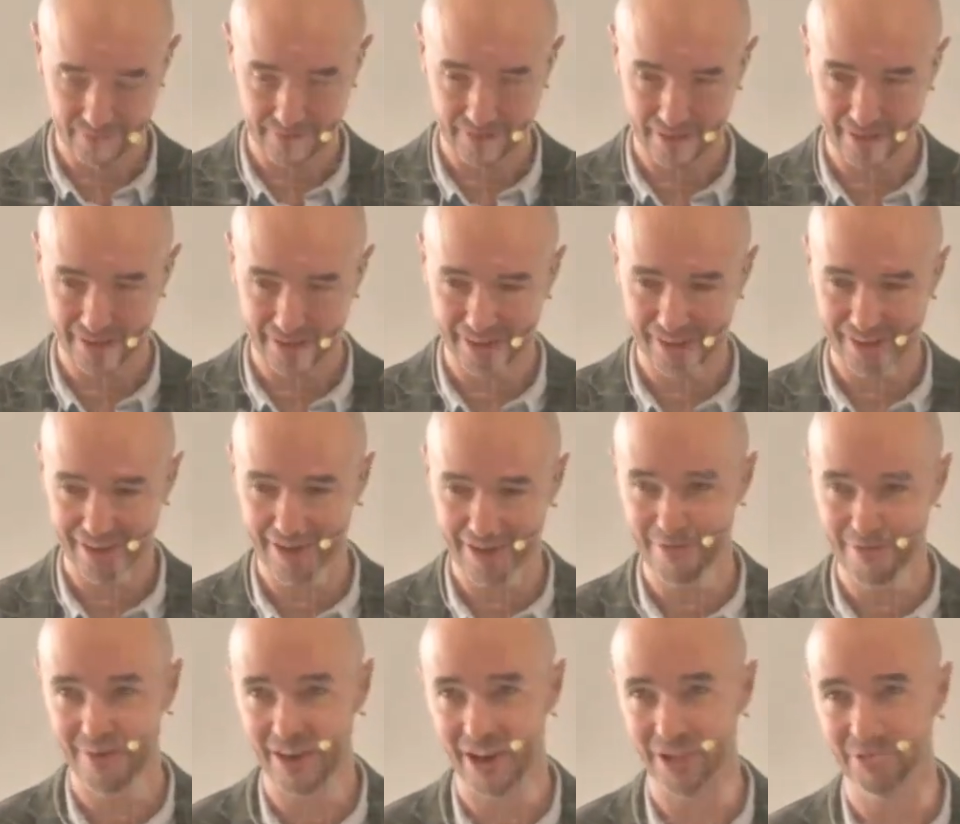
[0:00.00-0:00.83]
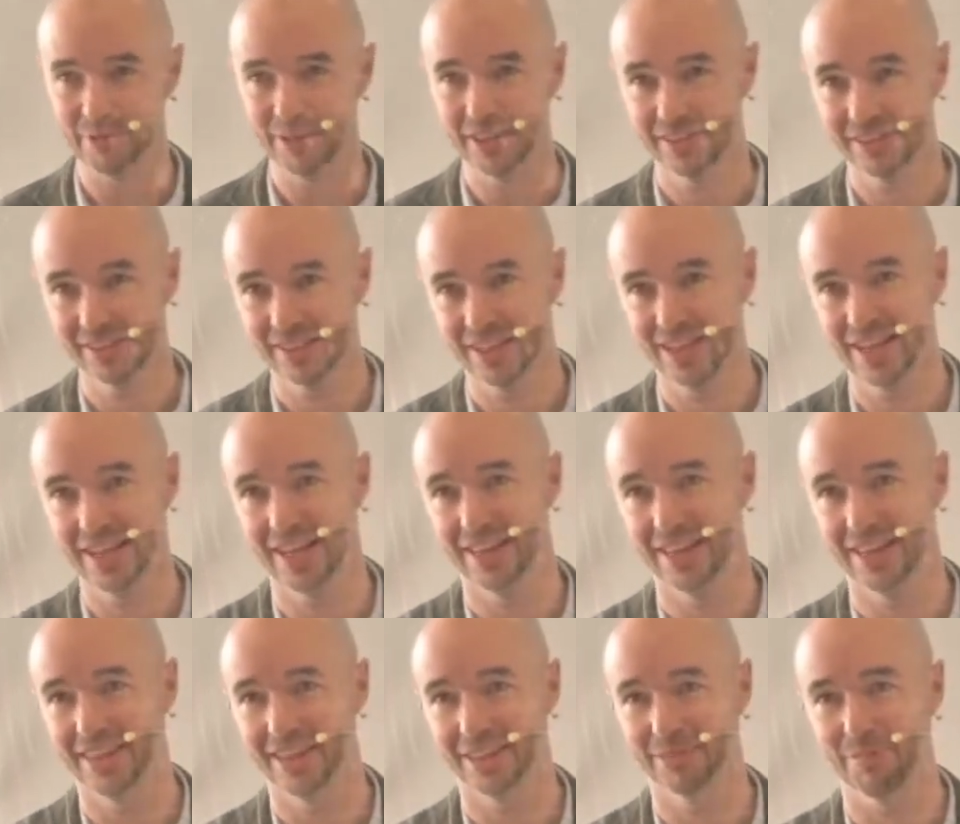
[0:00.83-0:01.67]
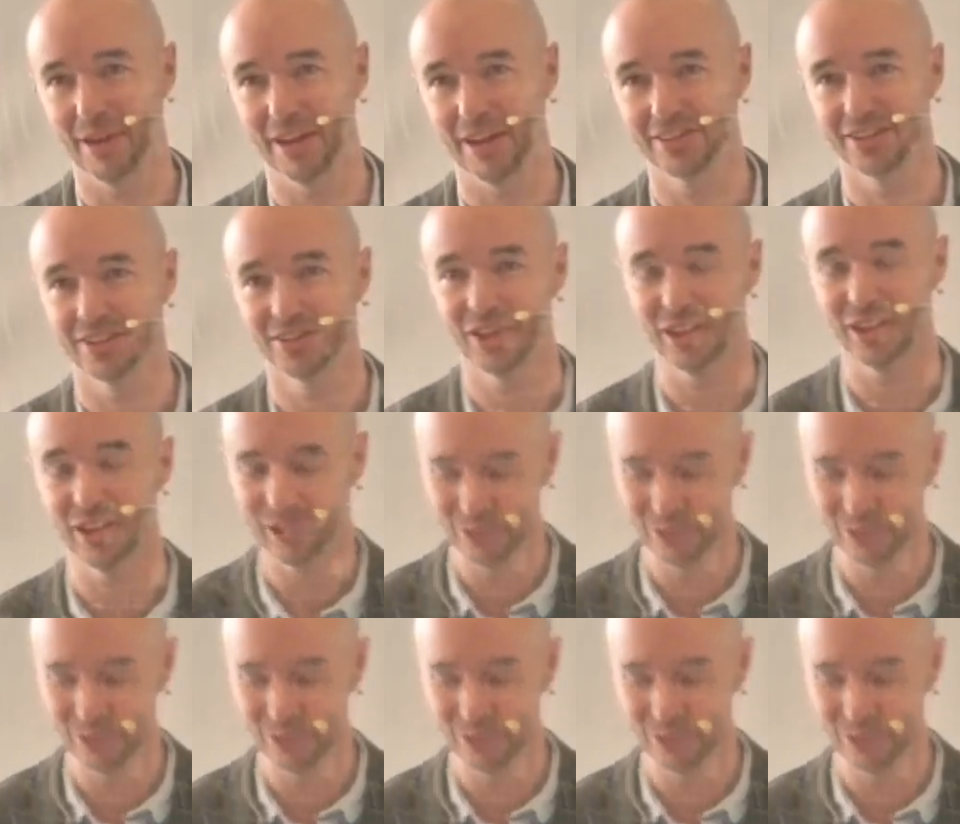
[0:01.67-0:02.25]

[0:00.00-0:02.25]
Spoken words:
In fact, we see in this passage the Lord is a